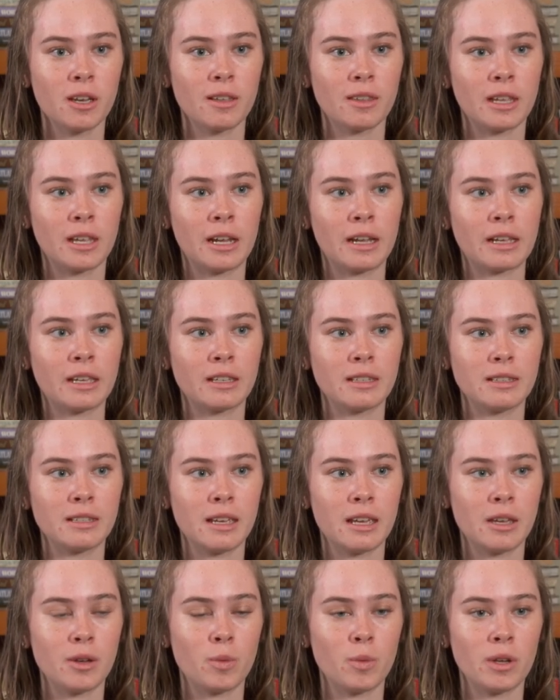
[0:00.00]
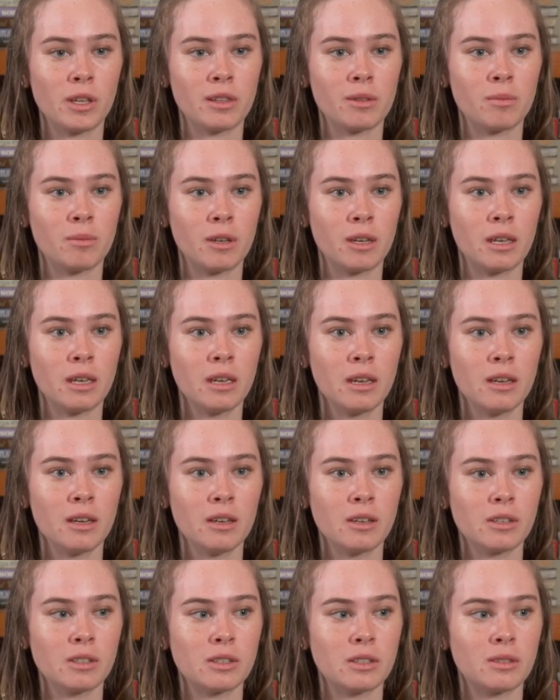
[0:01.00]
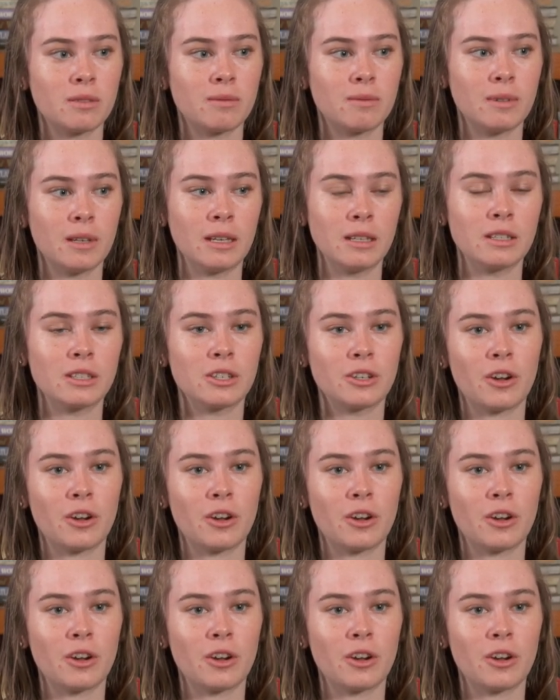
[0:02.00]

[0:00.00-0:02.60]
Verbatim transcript: that I can take with me into